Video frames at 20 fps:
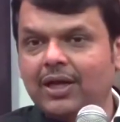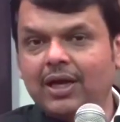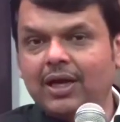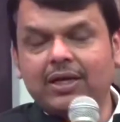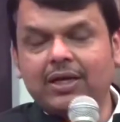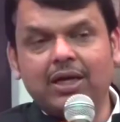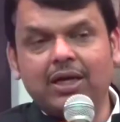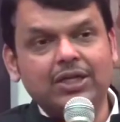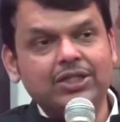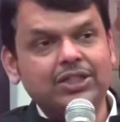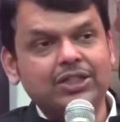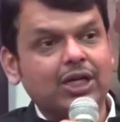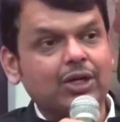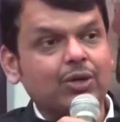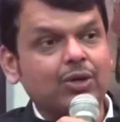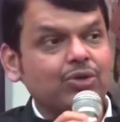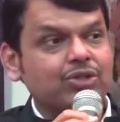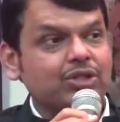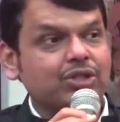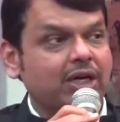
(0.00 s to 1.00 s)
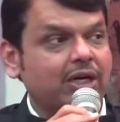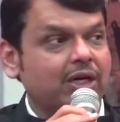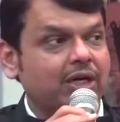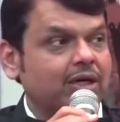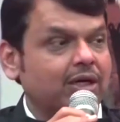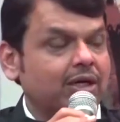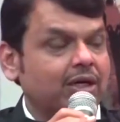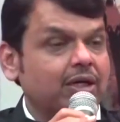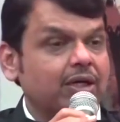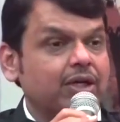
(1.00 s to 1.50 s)
Akhilesh Yadav
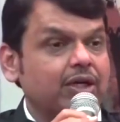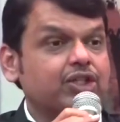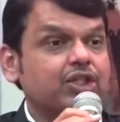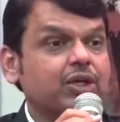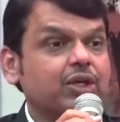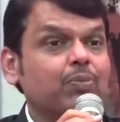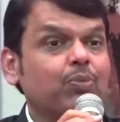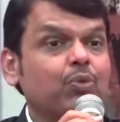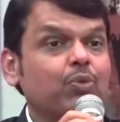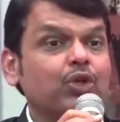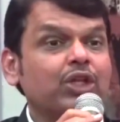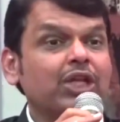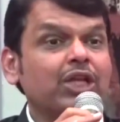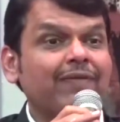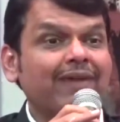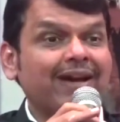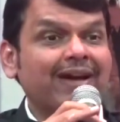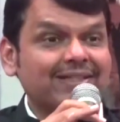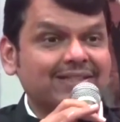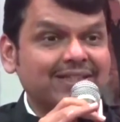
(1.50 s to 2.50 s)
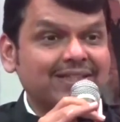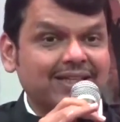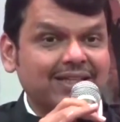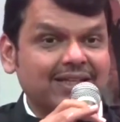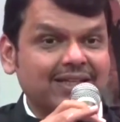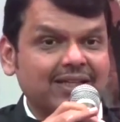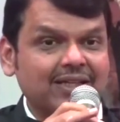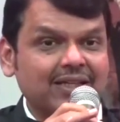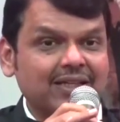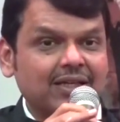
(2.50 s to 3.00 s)
said, it's a Modi
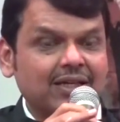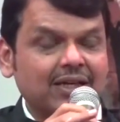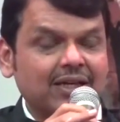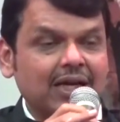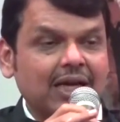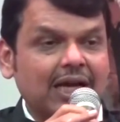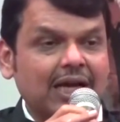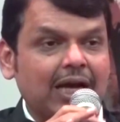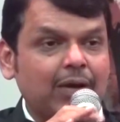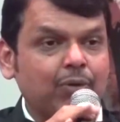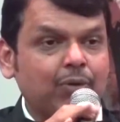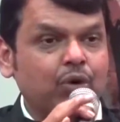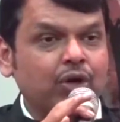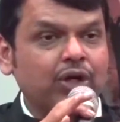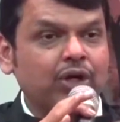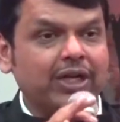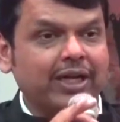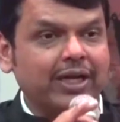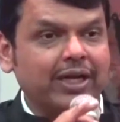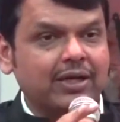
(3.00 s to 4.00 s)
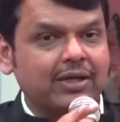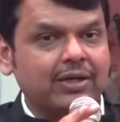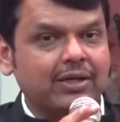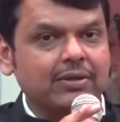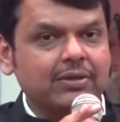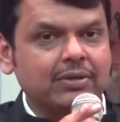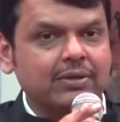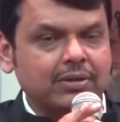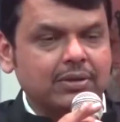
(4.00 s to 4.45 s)
vaccine, I won't take.